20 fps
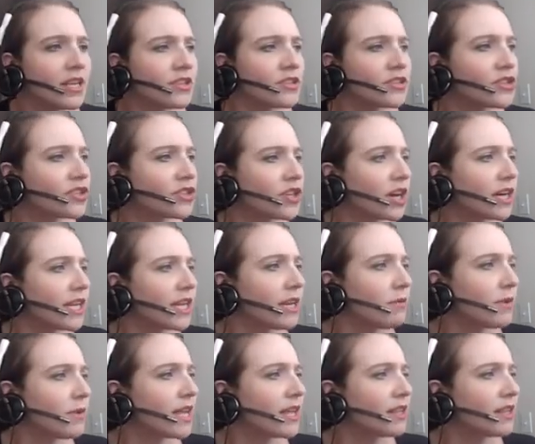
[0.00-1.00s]

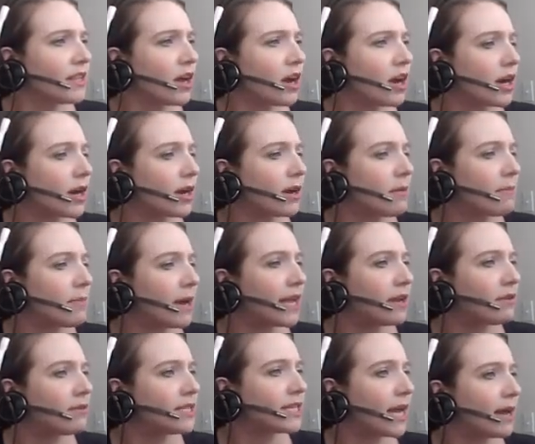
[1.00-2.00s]
starting with our
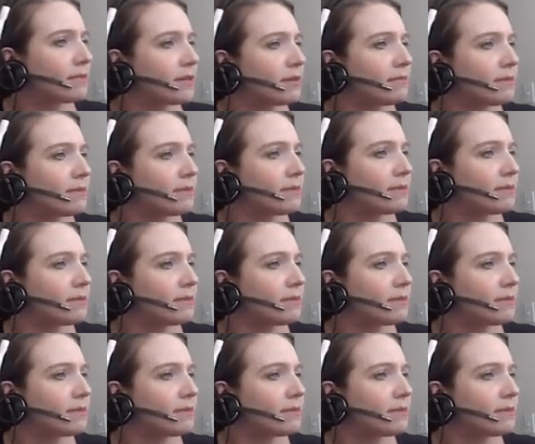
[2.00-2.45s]
bioadaptive